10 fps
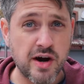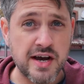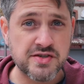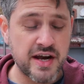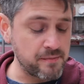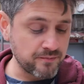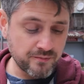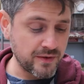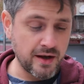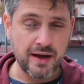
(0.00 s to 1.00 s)
crazy,
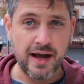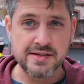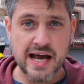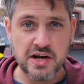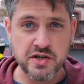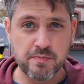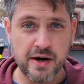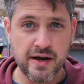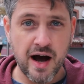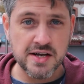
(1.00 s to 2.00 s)
it's actually
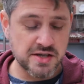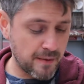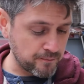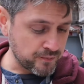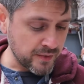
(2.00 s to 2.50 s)
pretty awesome.